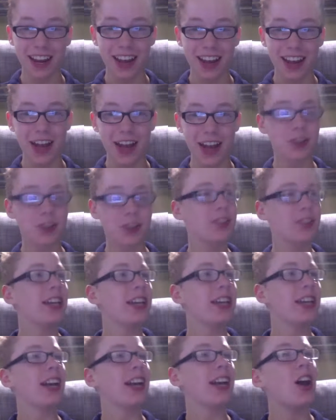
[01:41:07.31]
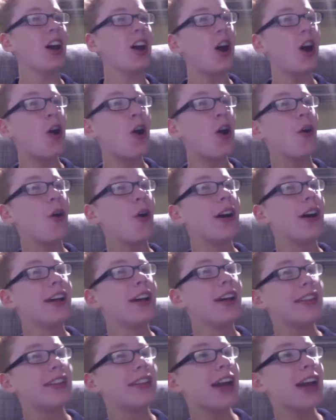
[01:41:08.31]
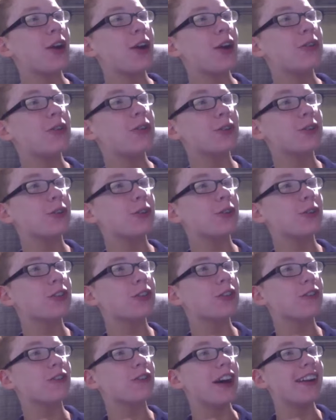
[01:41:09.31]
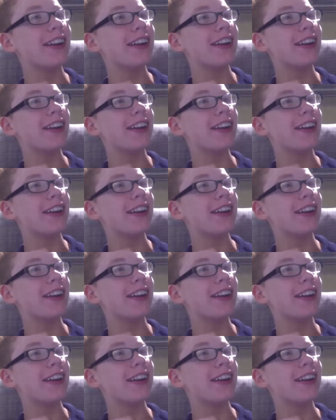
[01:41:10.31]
I could just see it like, oh, that coaster looks fun.